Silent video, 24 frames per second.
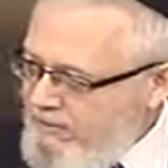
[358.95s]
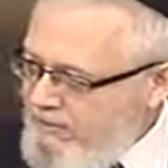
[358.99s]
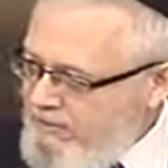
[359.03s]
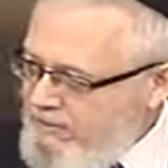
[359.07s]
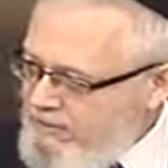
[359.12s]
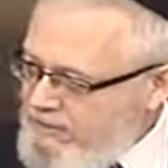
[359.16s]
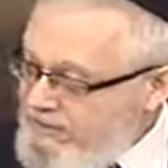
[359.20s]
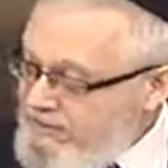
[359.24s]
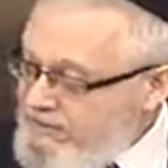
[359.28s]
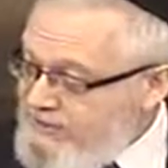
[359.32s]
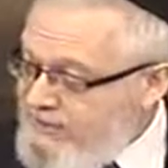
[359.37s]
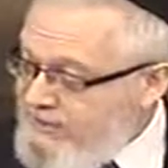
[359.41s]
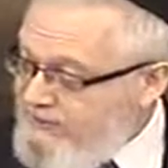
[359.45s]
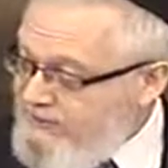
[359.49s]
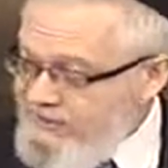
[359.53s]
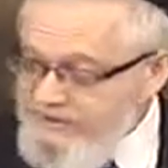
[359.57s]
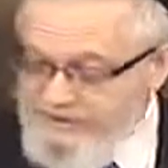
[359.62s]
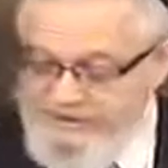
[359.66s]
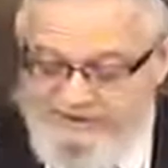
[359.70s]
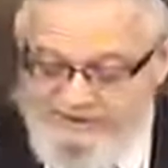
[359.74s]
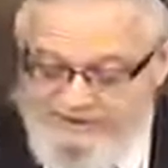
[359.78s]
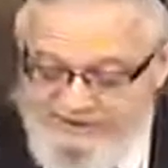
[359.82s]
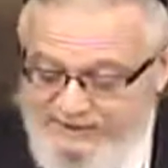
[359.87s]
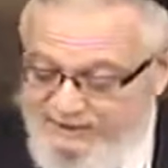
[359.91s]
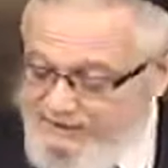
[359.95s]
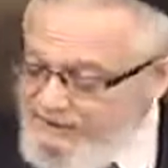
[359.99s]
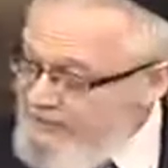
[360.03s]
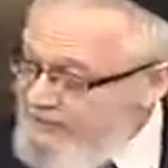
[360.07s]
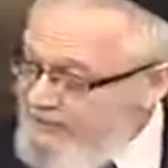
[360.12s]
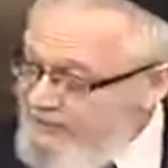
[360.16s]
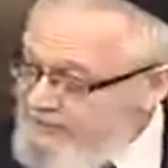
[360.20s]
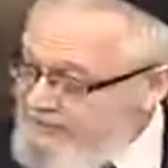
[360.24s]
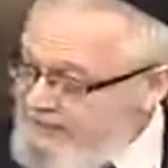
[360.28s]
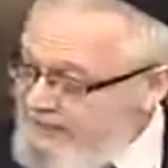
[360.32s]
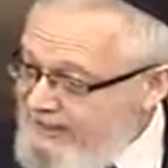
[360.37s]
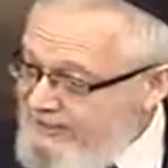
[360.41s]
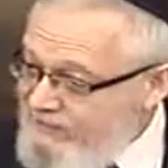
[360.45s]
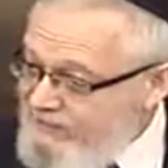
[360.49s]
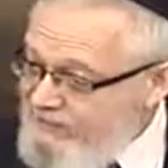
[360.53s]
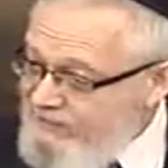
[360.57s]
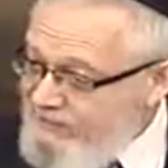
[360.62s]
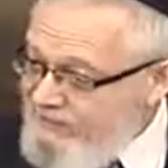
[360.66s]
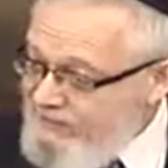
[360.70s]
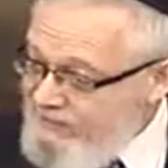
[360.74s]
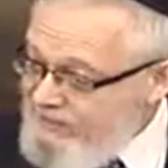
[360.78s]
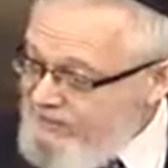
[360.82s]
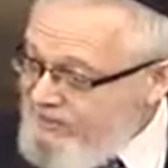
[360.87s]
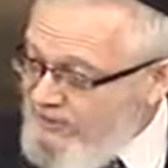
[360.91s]
Does it seem, is he studying in his house? If
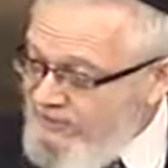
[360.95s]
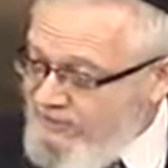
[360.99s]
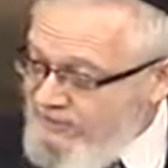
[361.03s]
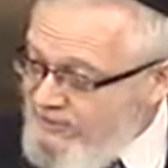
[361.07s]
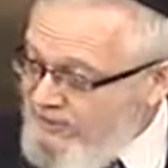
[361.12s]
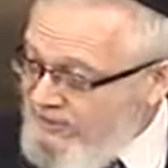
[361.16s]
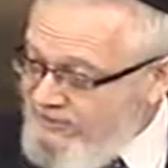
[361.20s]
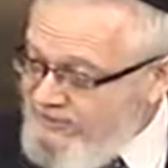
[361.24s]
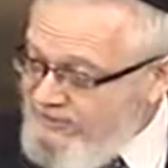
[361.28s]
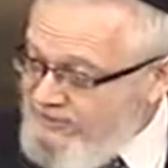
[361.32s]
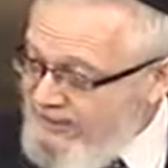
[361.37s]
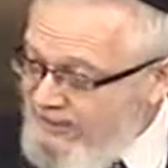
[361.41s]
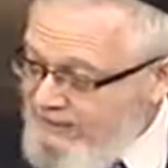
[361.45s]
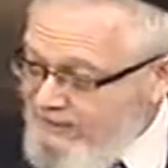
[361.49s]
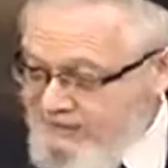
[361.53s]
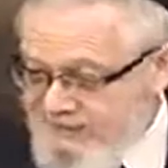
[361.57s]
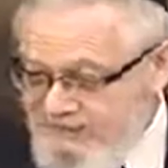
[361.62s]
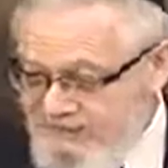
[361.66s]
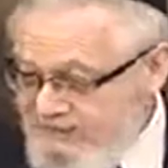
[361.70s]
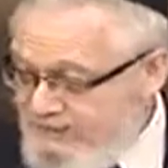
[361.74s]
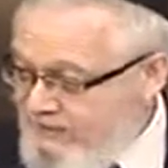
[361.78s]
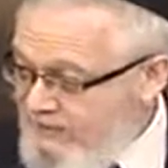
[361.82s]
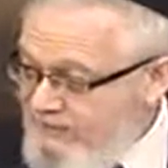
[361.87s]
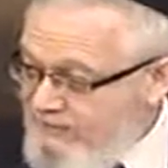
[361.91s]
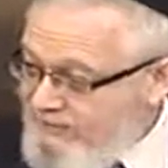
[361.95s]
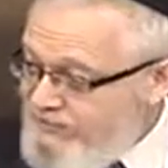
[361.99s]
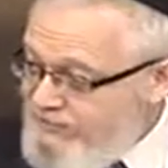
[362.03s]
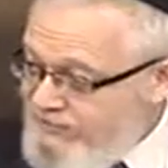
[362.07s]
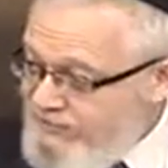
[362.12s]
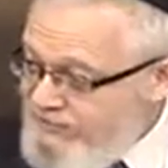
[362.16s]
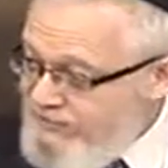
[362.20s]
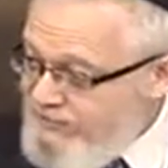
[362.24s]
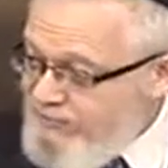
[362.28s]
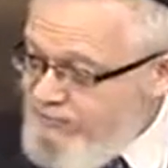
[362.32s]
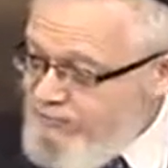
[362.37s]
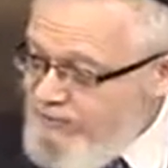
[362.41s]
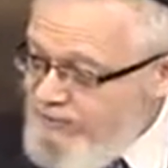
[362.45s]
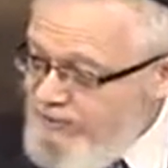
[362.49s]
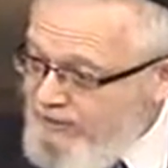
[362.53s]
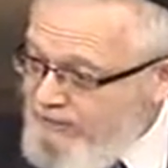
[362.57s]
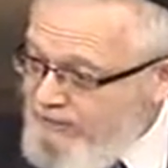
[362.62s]
he's studying in his house, he doesn't see a tree.